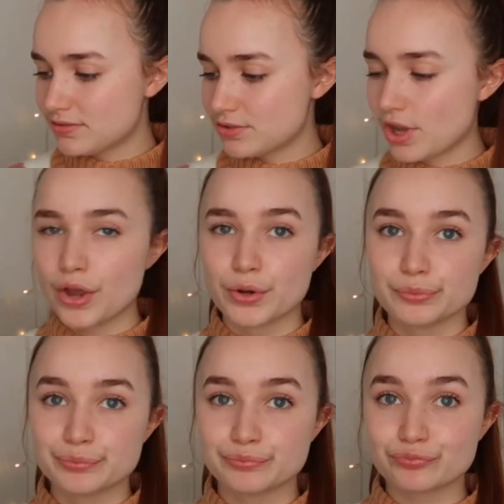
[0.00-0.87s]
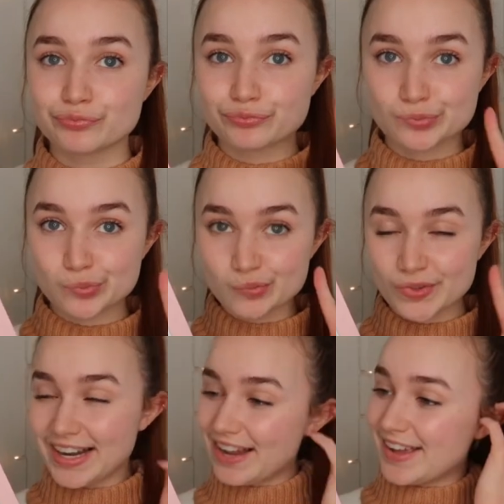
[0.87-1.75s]
So
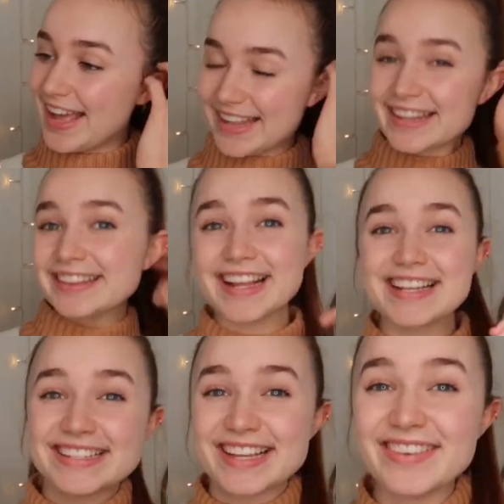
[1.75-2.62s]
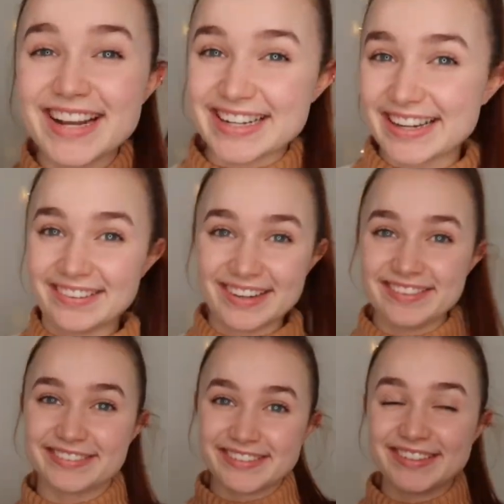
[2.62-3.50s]
love it thank you so much i can't
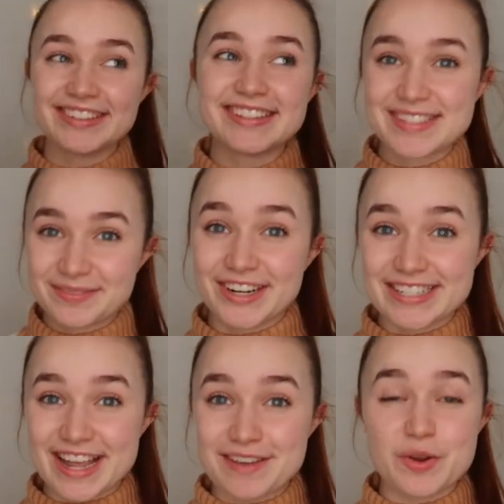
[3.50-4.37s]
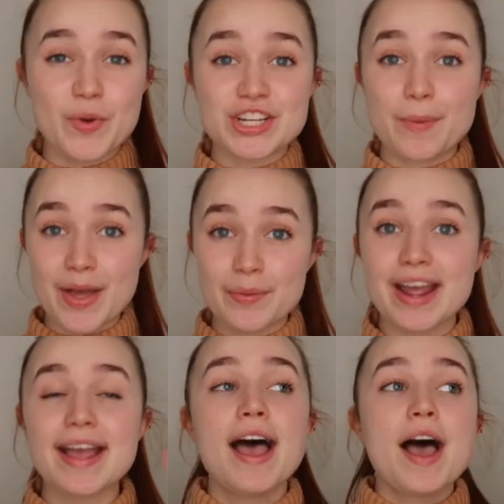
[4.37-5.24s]
wait for tomorrow's gift which by the
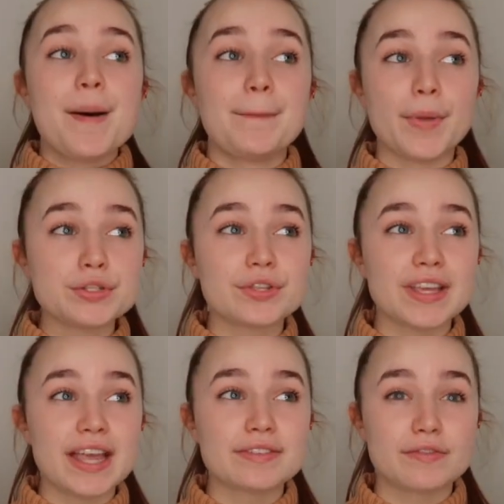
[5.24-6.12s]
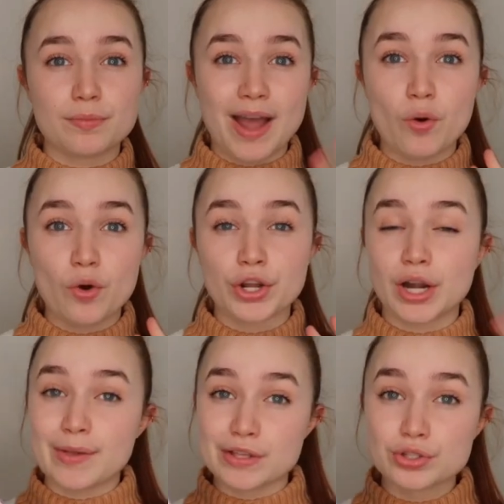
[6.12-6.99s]
way most of the gifts from now on are
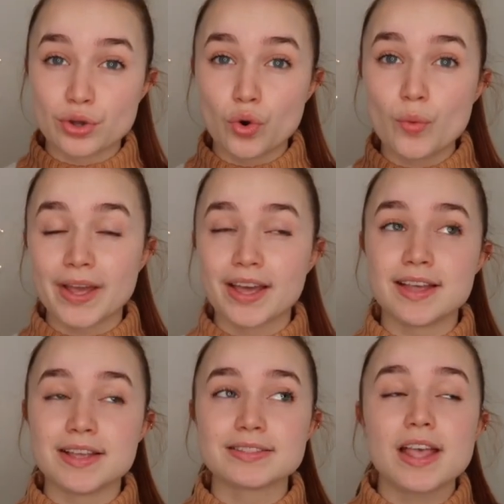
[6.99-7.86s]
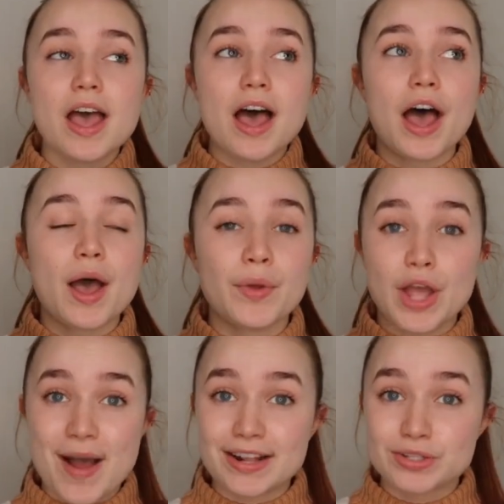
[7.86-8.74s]
going to be at school because um, we
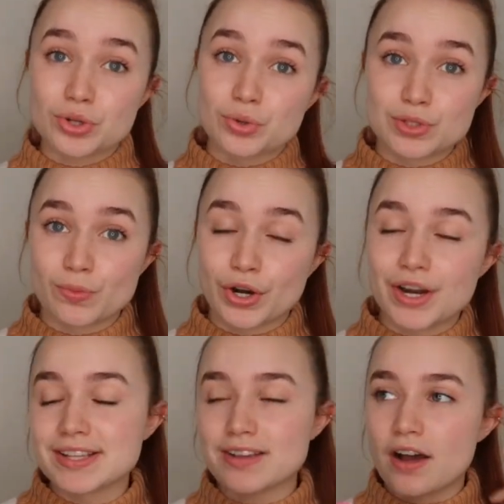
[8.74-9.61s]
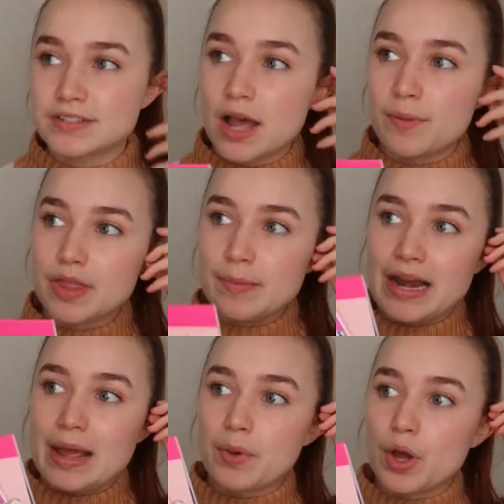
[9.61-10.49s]
go back to school tomorrow it's half term at the
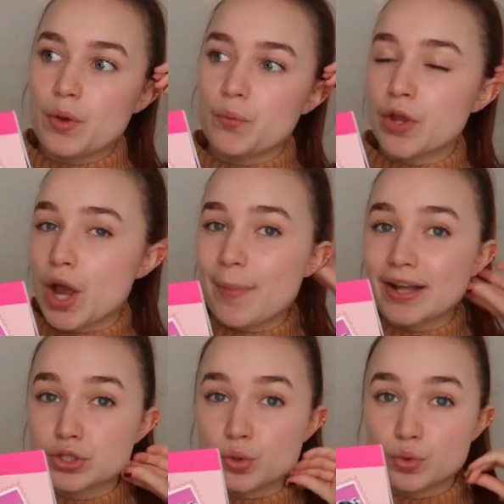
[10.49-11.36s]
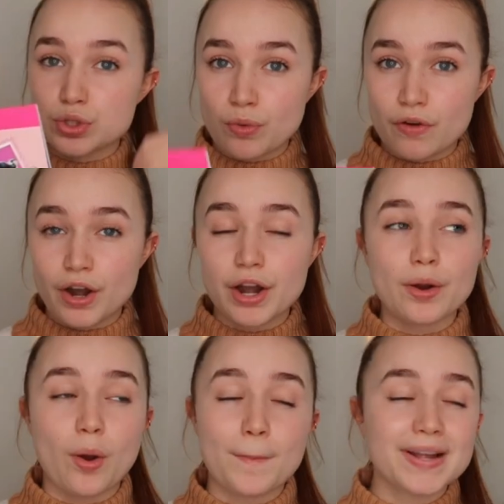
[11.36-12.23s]
minute but we go back to school
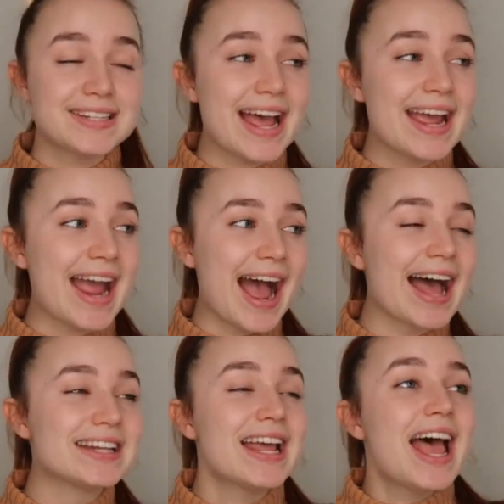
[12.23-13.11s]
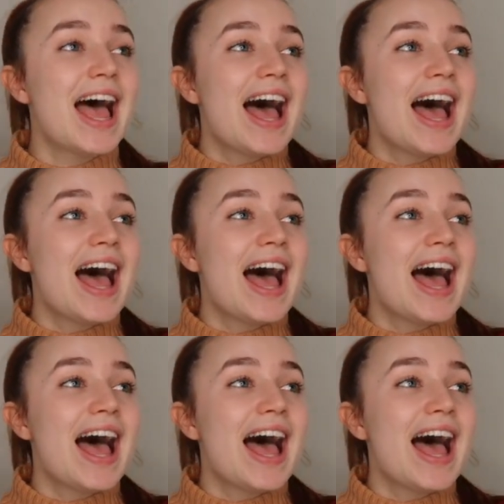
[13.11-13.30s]
tomorrow on monday and